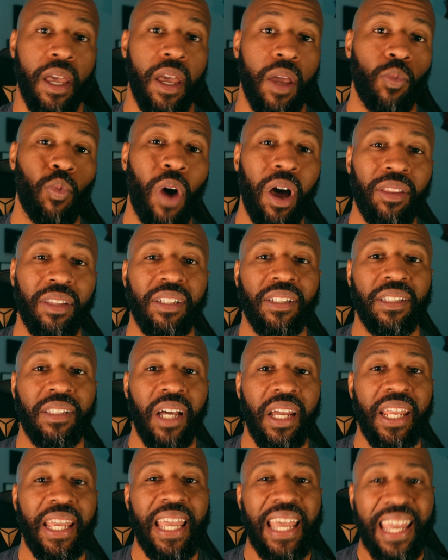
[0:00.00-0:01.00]
And while this
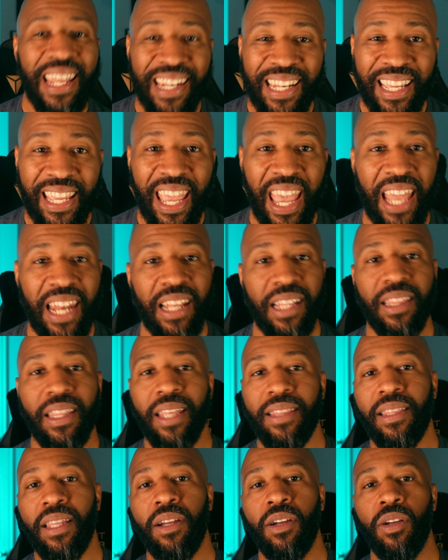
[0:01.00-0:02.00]
study indicated
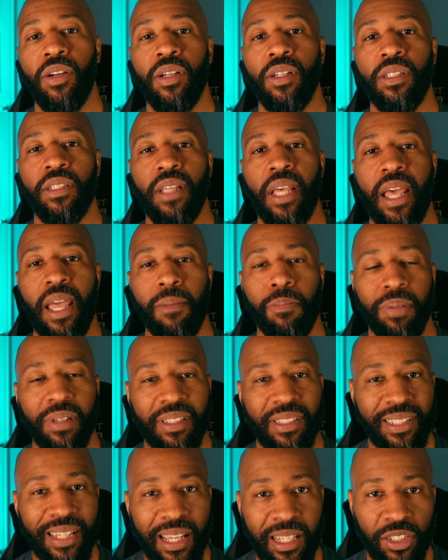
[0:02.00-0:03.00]
that there is a
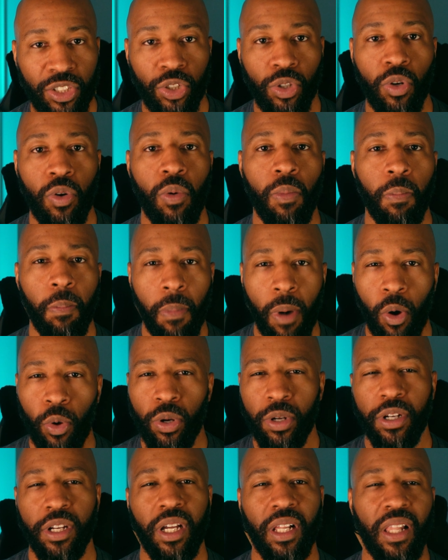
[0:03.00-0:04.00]
potential
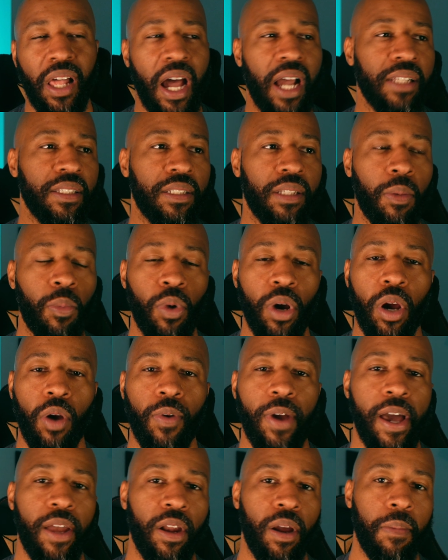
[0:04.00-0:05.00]
motor decline somewhere
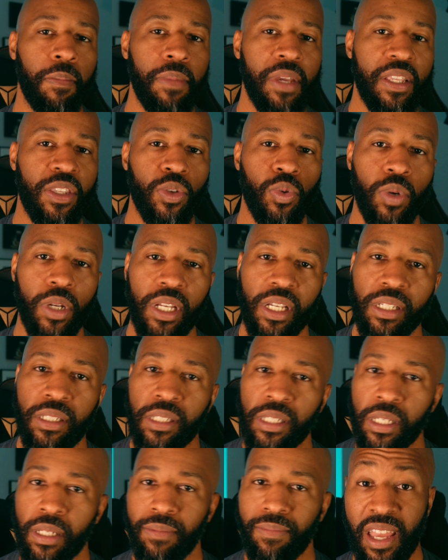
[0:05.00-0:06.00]
around our mid
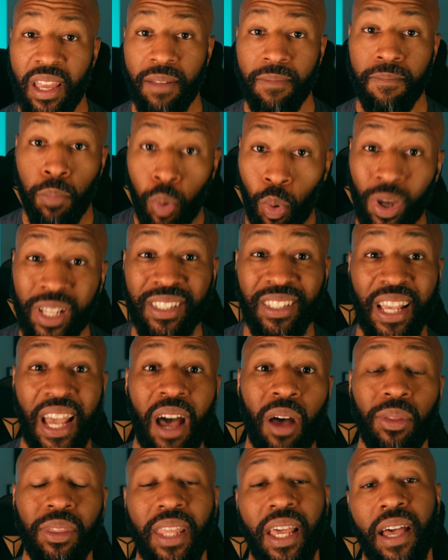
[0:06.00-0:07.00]
20s, it points
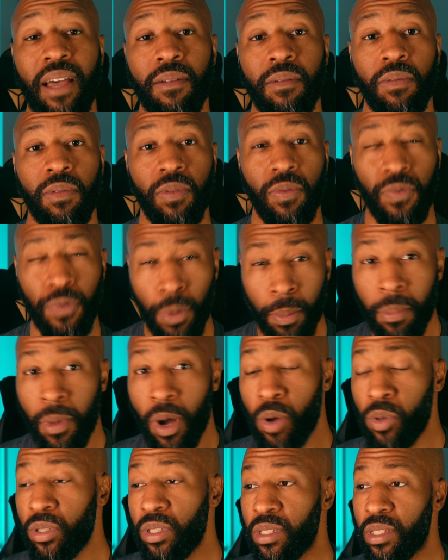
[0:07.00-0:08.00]
out that for
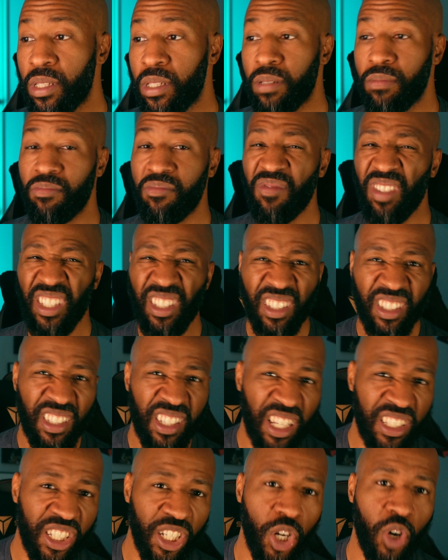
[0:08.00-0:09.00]
most, this is
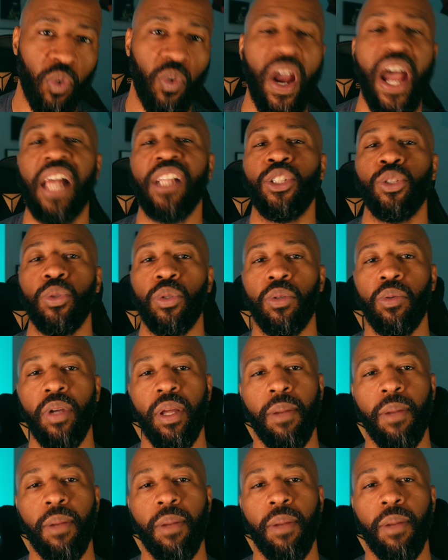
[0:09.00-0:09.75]
such a gradual